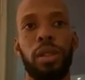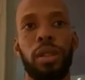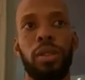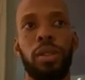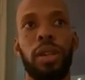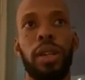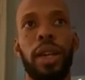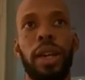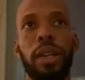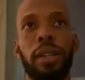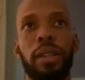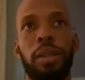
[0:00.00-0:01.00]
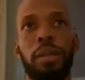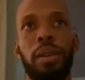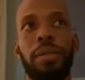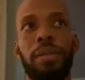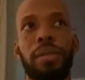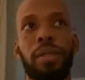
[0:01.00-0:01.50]
I thought that I would
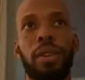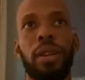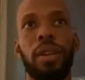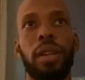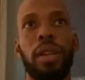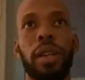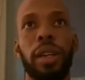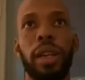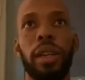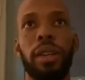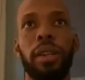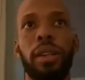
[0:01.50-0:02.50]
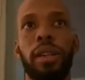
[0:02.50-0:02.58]
have gotten a look in